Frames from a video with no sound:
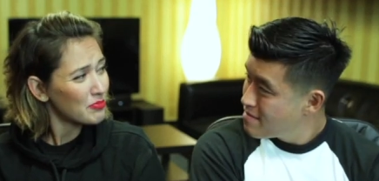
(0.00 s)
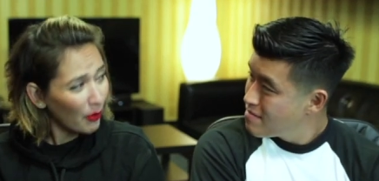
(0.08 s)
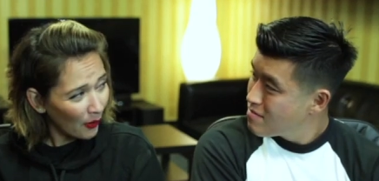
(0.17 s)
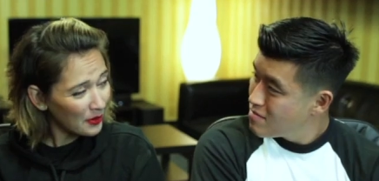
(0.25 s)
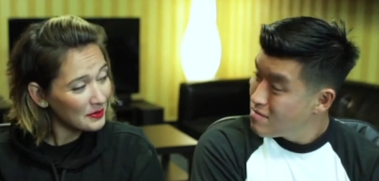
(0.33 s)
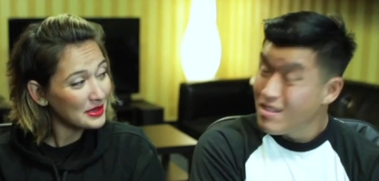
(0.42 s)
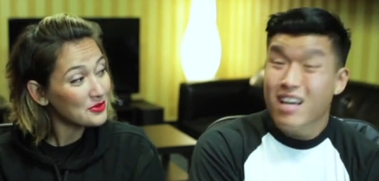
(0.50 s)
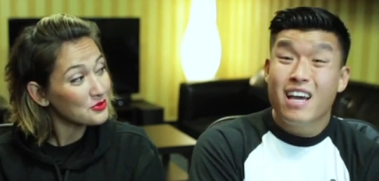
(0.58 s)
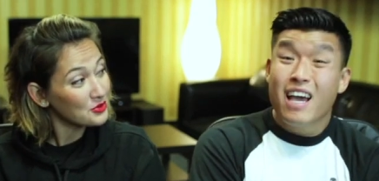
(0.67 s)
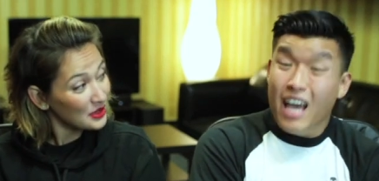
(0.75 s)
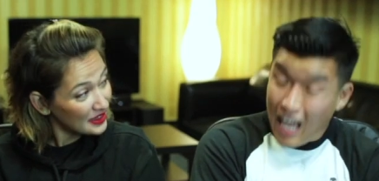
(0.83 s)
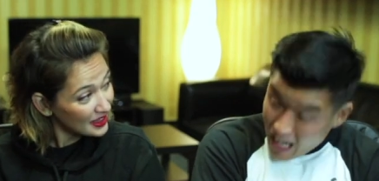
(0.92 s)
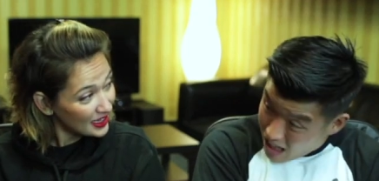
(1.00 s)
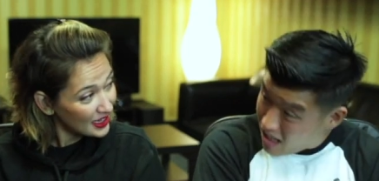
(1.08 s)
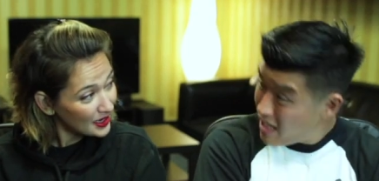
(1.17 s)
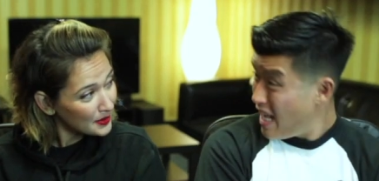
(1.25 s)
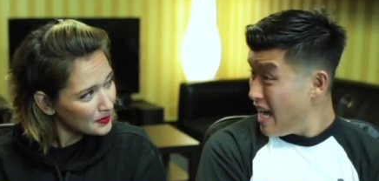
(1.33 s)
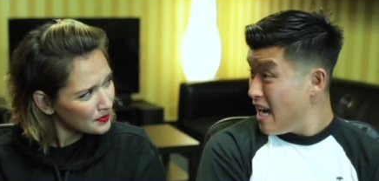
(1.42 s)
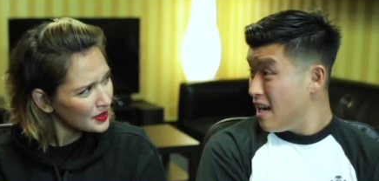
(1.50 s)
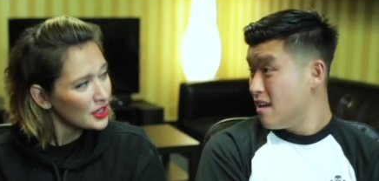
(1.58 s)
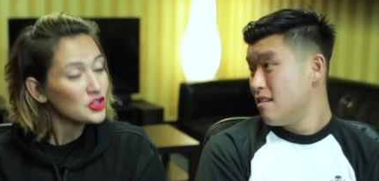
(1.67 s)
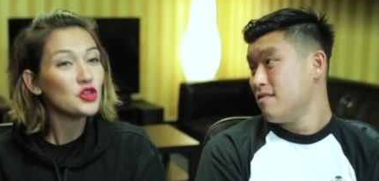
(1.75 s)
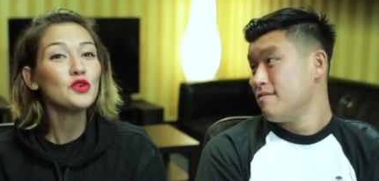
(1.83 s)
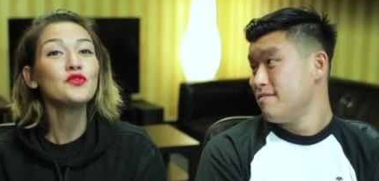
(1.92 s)
Speaker 1: Portman, really? Hell yeah!
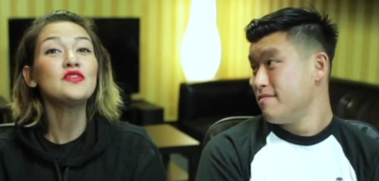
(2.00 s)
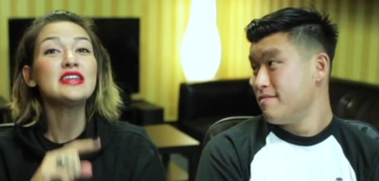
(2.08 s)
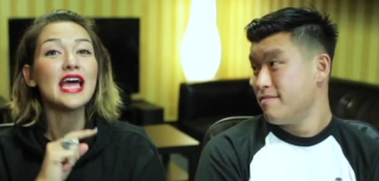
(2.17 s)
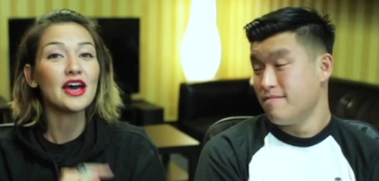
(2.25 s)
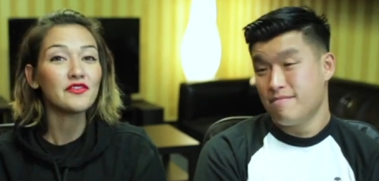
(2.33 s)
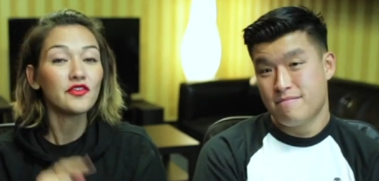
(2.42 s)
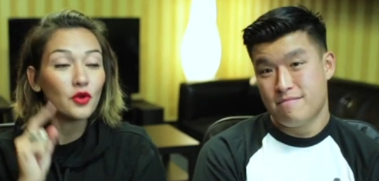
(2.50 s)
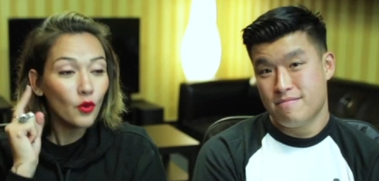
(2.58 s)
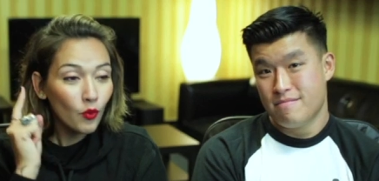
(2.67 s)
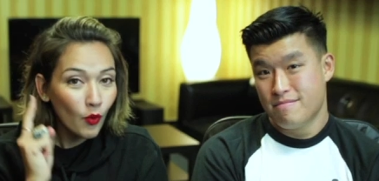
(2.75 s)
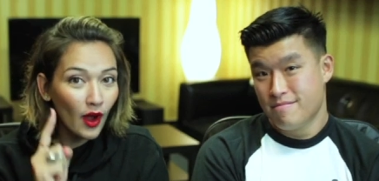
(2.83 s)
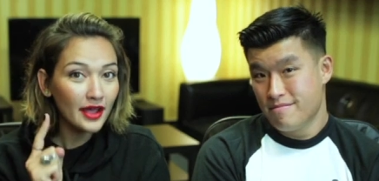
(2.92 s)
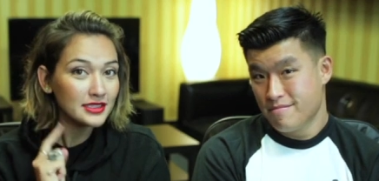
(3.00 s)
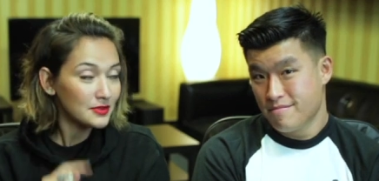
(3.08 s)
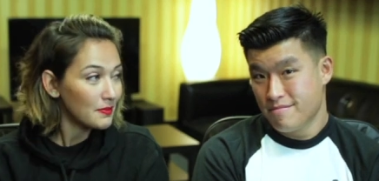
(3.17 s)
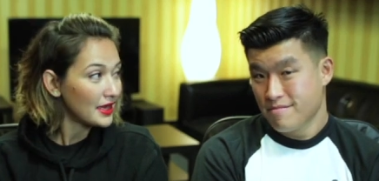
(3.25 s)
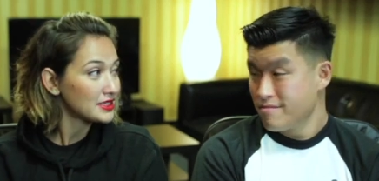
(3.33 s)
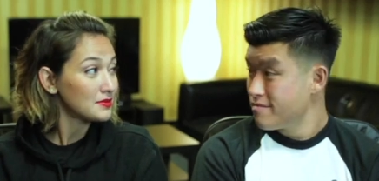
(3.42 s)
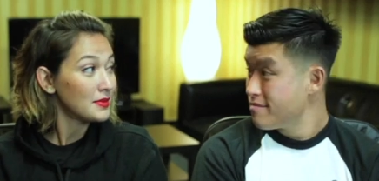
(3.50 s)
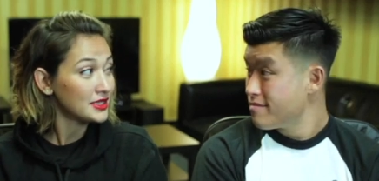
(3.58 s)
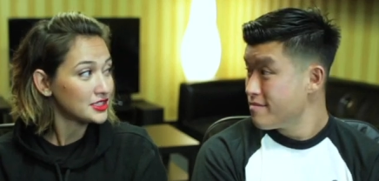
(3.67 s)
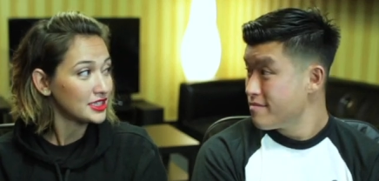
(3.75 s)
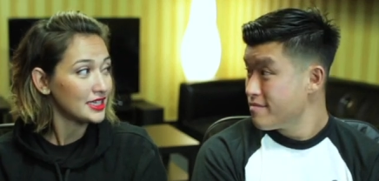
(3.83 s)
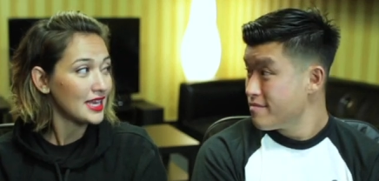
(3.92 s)
You've never once
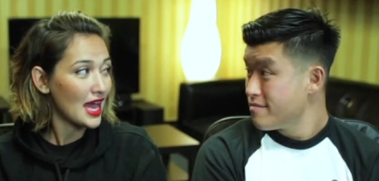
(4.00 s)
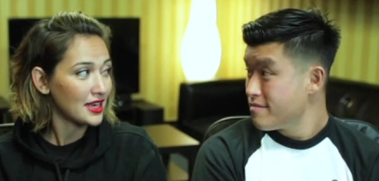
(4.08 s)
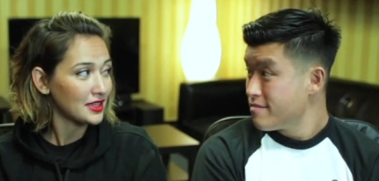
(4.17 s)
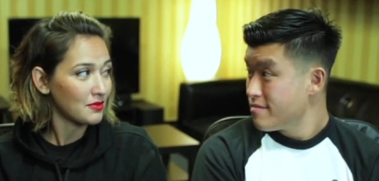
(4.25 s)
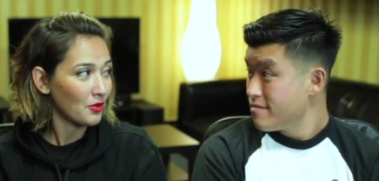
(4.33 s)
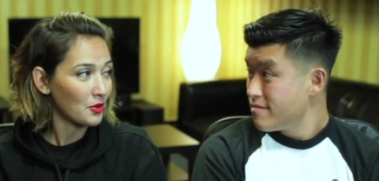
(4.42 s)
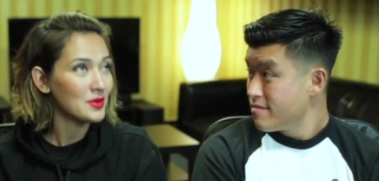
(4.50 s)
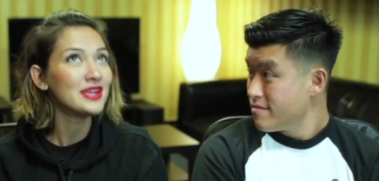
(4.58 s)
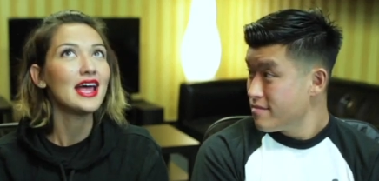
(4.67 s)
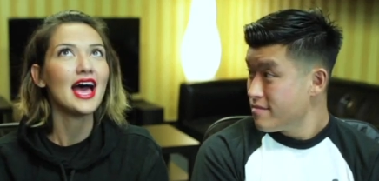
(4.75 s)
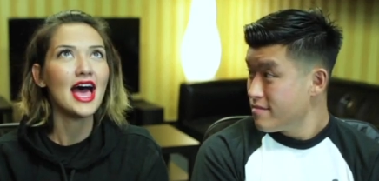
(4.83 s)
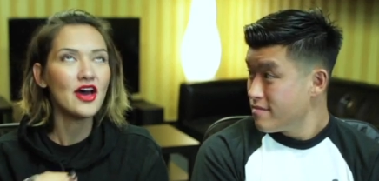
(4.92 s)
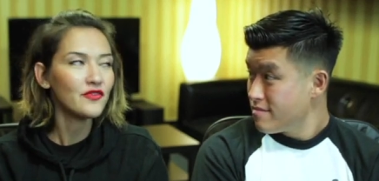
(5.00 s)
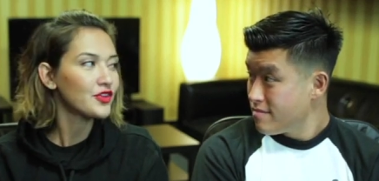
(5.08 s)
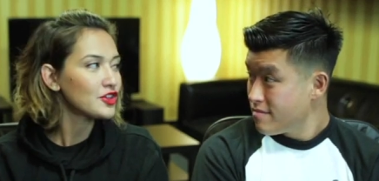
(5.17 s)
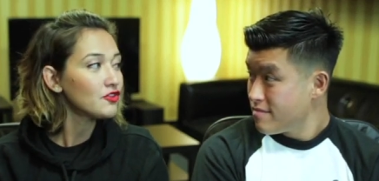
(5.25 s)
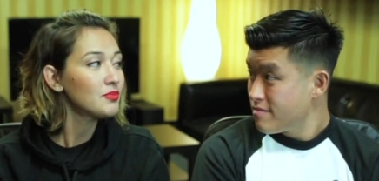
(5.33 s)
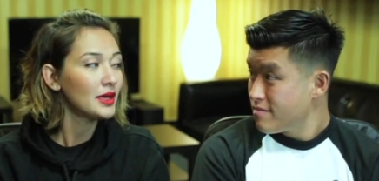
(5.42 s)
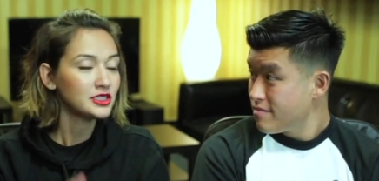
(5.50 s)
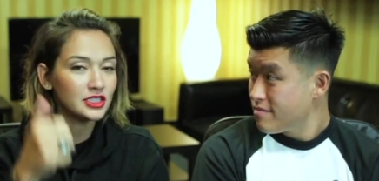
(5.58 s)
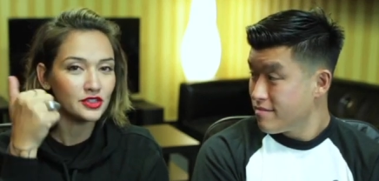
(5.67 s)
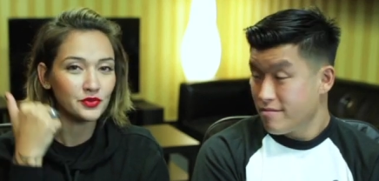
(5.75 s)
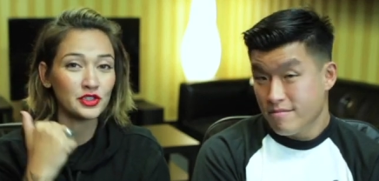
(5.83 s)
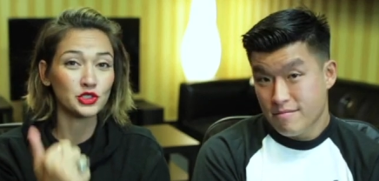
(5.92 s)
mentioned Natalie Portman, ever. You've
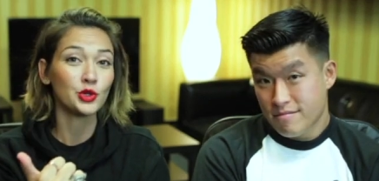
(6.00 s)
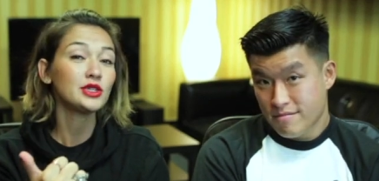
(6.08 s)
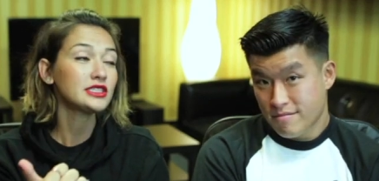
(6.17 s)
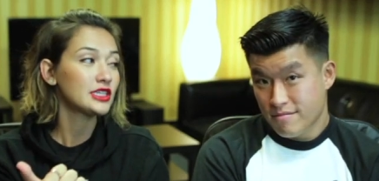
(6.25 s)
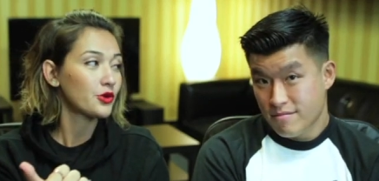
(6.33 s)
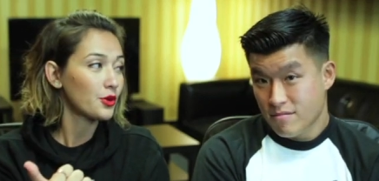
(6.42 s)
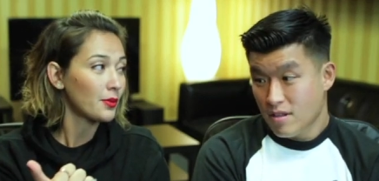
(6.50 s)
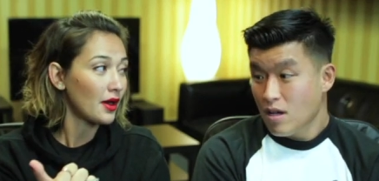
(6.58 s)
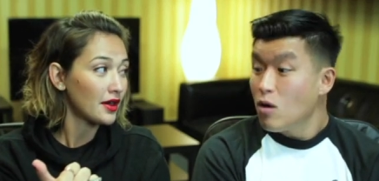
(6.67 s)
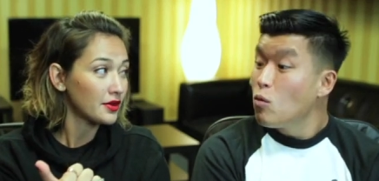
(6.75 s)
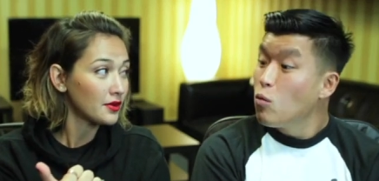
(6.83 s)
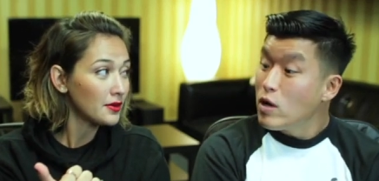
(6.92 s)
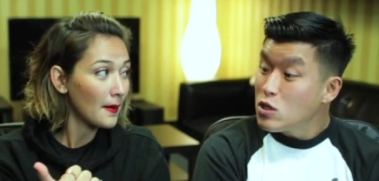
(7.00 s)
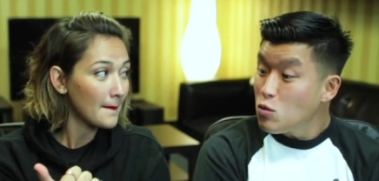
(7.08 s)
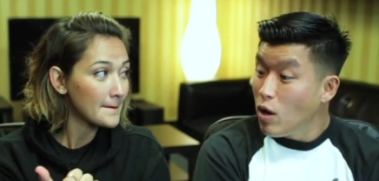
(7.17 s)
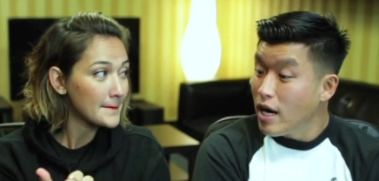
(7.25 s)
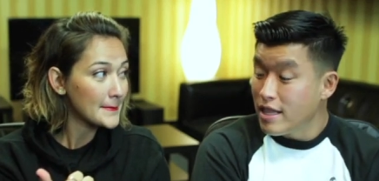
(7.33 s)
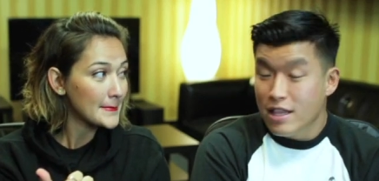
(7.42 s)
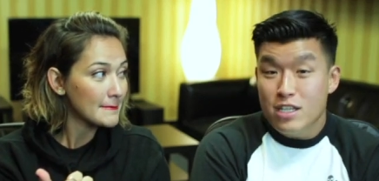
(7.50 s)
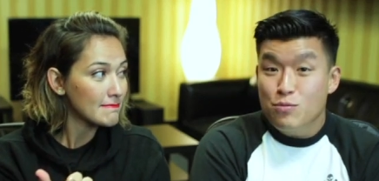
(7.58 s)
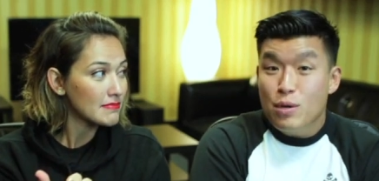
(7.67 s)
mentioned the Victoria's Secret model. Which one? There's,